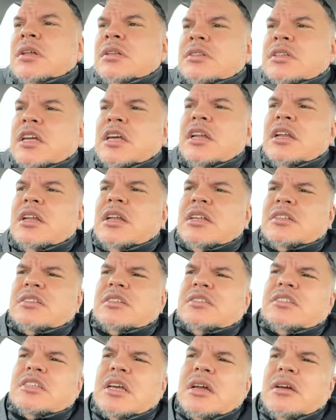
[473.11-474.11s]
didn't
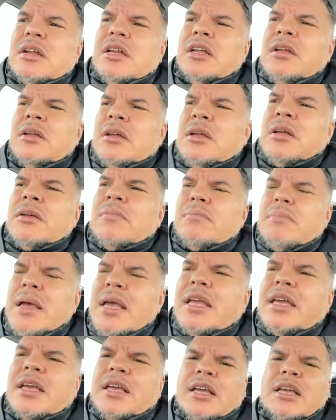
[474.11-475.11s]
necessarily
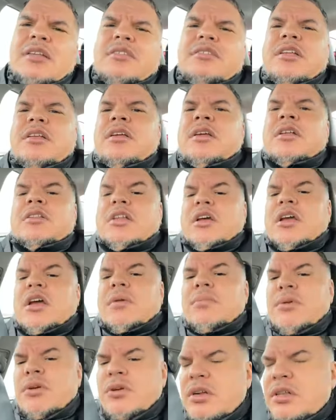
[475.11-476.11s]
make it easy. The
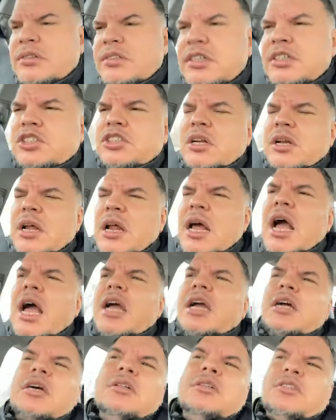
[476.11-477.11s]
community should have
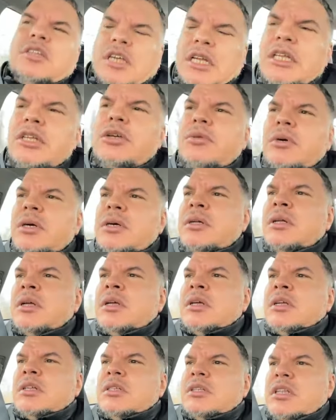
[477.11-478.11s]
had continuing
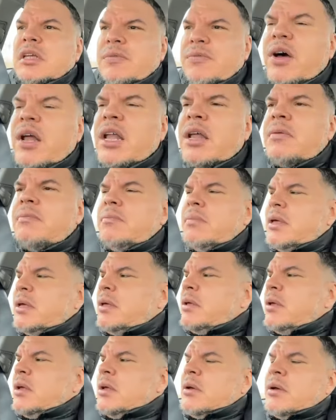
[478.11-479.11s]
development
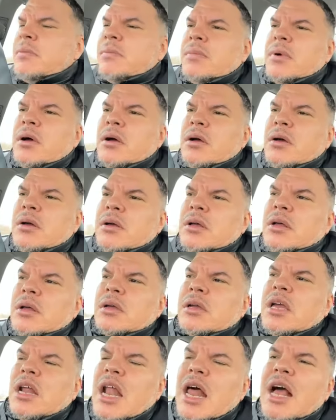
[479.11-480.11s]

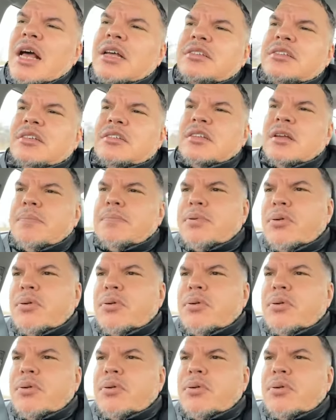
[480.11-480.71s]
classes and